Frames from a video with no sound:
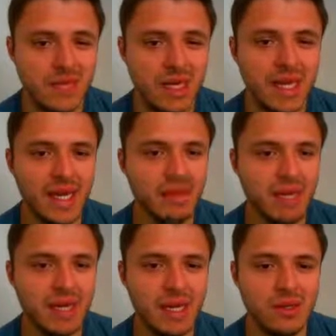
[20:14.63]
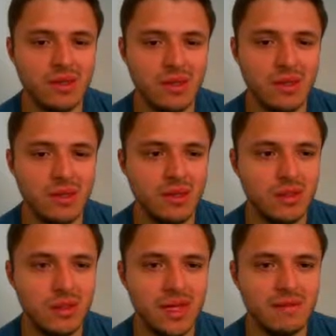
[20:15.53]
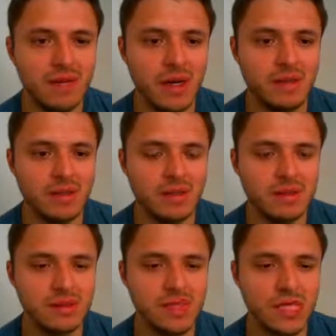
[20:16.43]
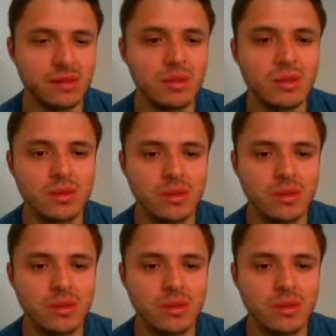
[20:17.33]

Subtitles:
I hate my knight on a5, it's terrible.